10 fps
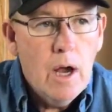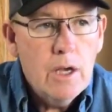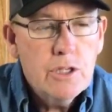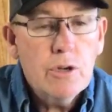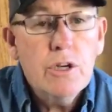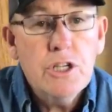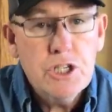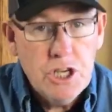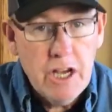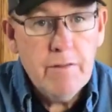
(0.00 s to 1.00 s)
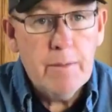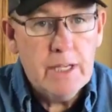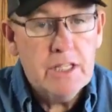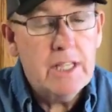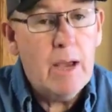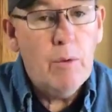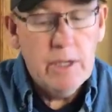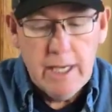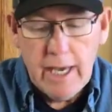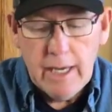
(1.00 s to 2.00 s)
Uh, certain achievements, they
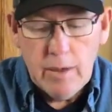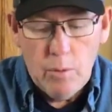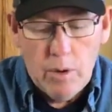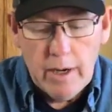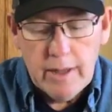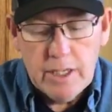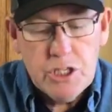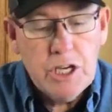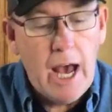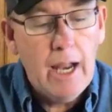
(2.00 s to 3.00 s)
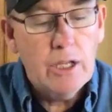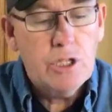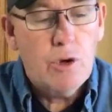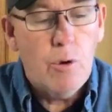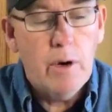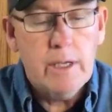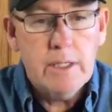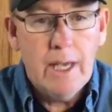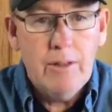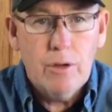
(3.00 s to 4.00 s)
would get one of these challenge
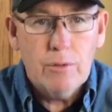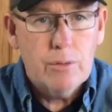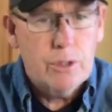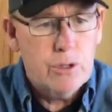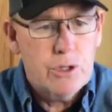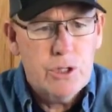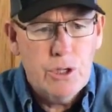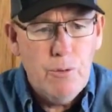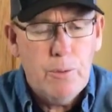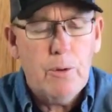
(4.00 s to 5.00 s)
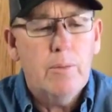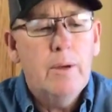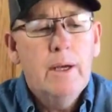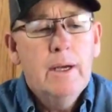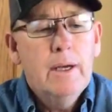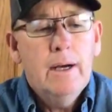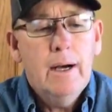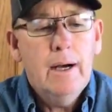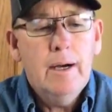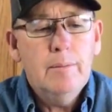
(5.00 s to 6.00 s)
coins, and they're they're super,
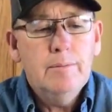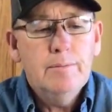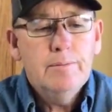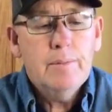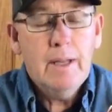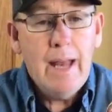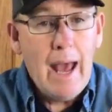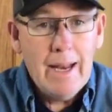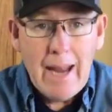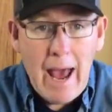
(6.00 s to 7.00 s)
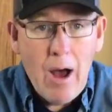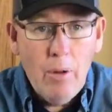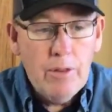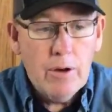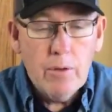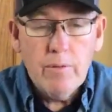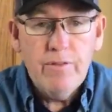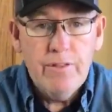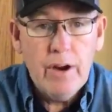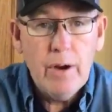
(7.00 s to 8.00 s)
um, and now they're
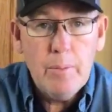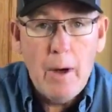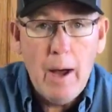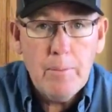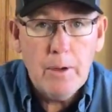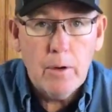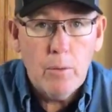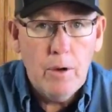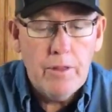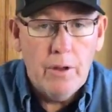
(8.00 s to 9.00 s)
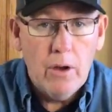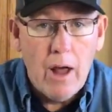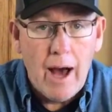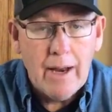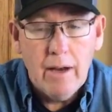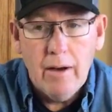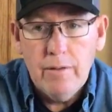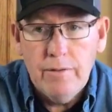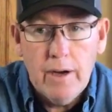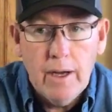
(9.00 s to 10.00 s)
very popular with a lot
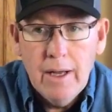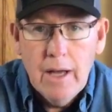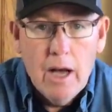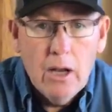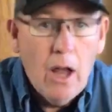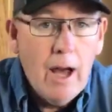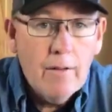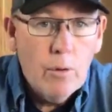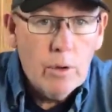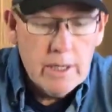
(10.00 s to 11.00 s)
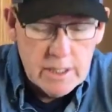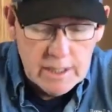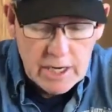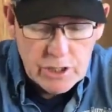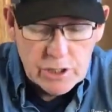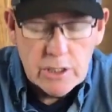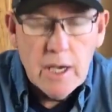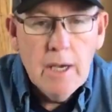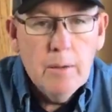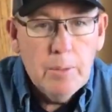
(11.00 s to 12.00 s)
of uh, a lot of organizations,
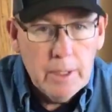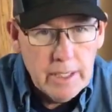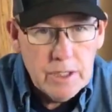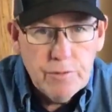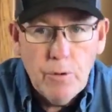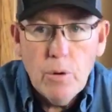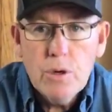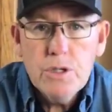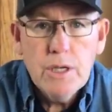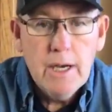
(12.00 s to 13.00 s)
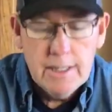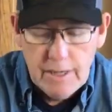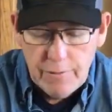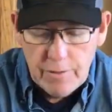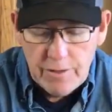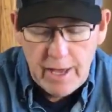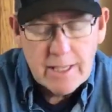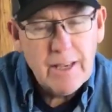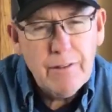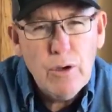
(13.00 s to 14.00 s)
police force, uh, different
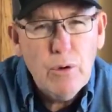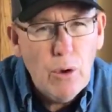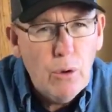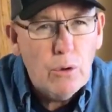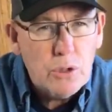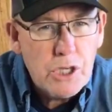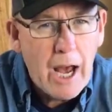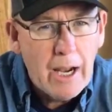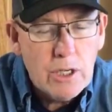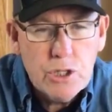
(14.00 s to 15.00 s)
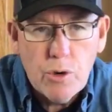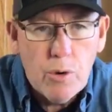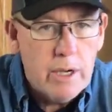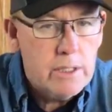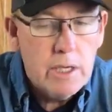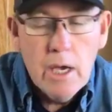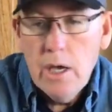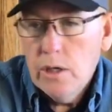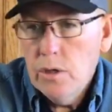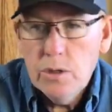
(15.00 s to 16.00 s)
things. If you Google challenge coins,
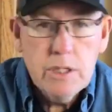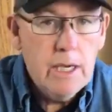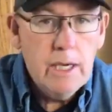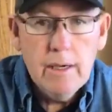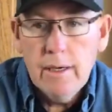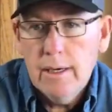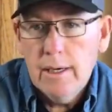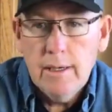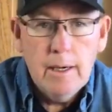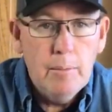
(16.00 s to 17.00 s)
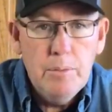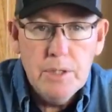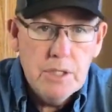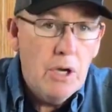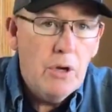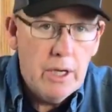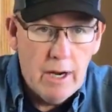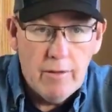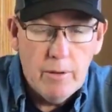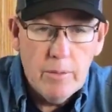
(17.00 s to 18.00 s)
you'll see uh, a
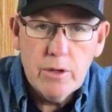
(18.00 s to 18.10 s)
bazillion of them.